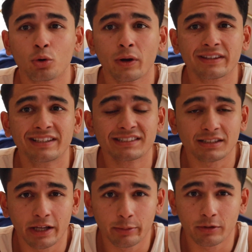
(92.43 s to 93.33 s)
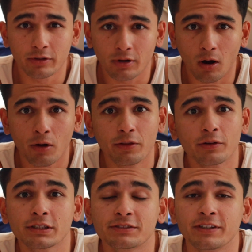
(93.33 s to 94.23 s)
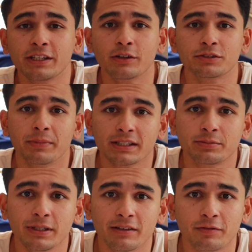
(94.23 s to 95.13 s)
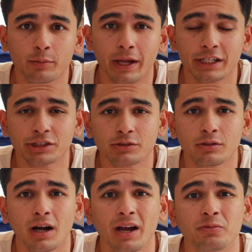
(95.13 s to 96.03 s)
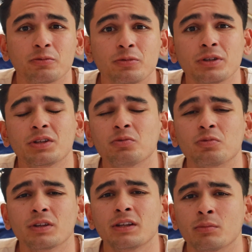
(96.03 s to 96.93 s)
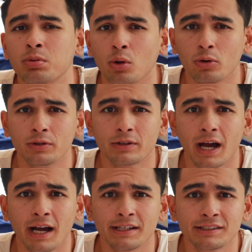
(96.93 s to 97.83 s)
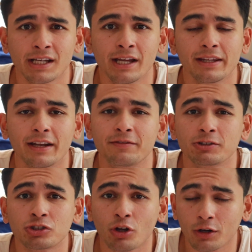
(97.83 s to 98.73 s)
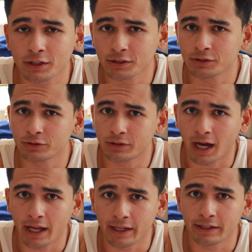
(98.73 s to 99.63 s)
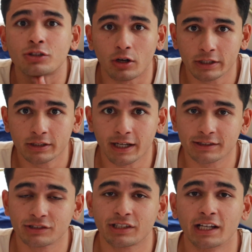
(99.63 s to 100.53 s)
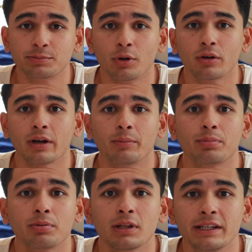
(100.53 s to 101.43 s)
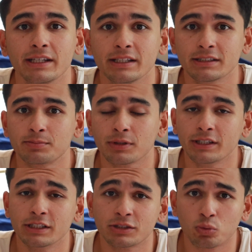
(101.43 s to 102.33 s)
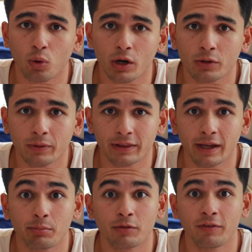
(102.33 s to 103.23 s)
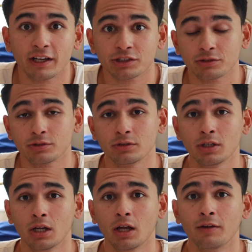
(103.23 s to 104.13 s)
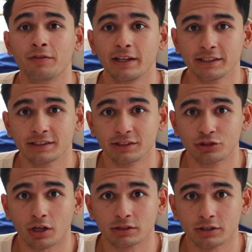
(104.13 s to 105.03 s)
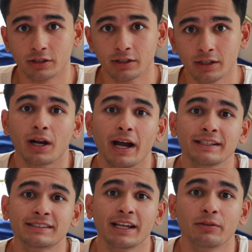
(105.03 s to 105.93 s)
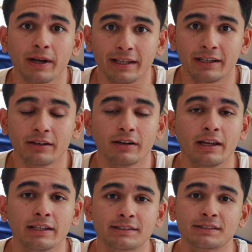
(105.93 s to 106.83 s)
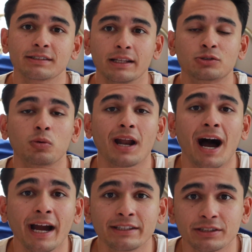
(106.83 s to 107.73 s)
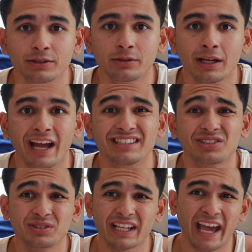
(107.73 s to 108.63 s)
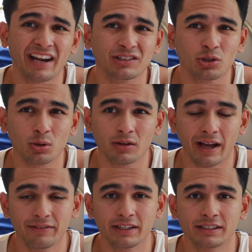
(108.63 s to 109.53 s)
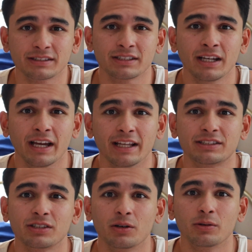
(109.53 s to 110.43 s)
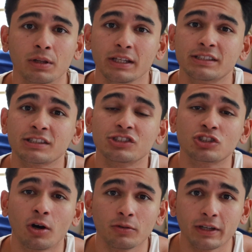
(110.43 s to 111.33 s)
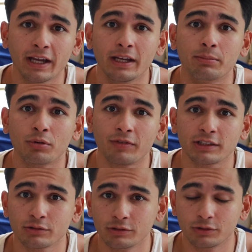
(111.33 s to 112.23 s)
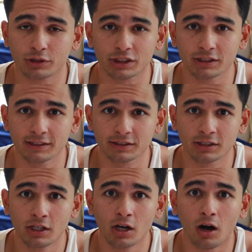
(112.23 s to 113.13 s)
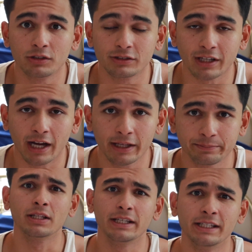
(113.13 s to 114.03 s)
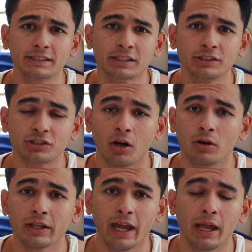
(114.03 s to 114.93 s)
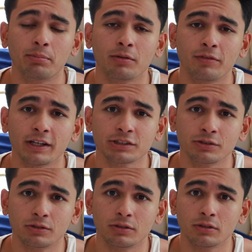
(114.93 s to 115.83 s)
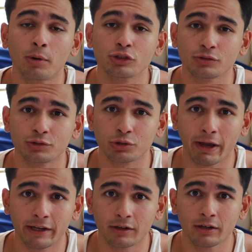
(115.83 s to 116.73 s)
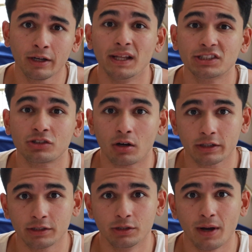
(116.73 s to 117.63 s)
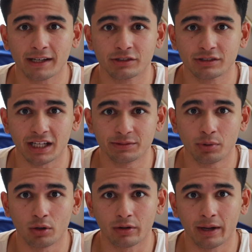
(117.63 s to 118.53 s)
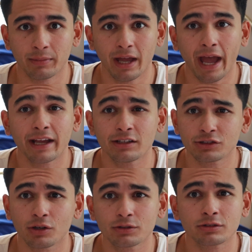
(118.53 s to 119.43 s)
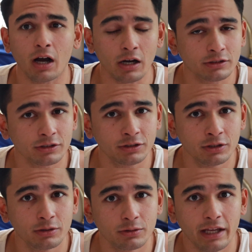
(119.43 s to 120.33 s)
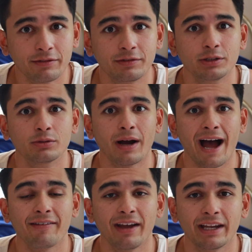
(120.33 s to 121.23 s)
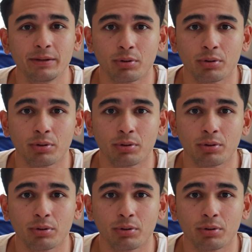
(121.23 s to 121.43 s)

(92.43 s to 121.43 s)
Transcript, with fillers: a quick disclaimer, although this video is meant to be informational, I really, really implore you guys that if you're starting a new diet, starting an exercise program, please, please work with a professional fitness instructor. What I say right here, it's, it's what I do, and so it's anecdotal evidence, and so please consult a professional nutritionist on your diet. Please consult a professional personal trainer when starting a new exercise program. And consult your doctor too if you have any